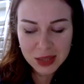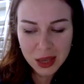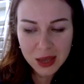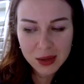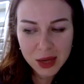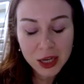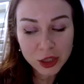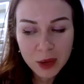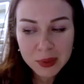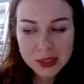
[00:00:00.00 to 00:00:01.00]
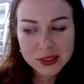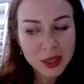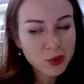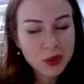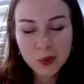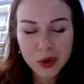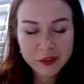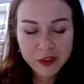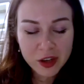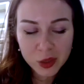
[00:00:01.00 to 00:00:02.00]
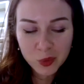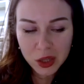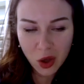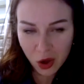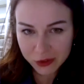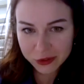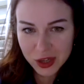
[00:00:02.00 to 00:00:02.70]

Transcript: economically they were very well off.